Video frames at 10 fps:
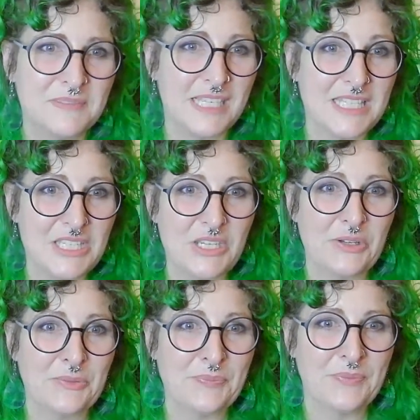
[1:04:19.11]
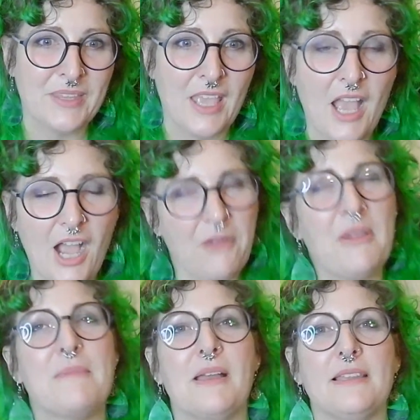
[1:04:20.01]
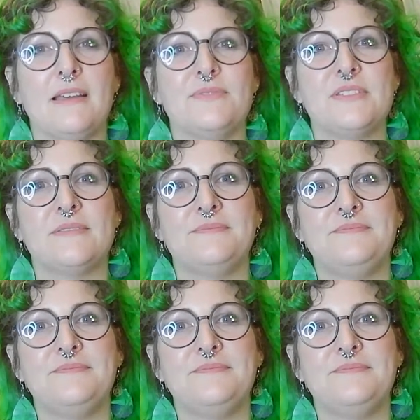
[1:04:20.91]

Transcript: That's cute. All right, my loves.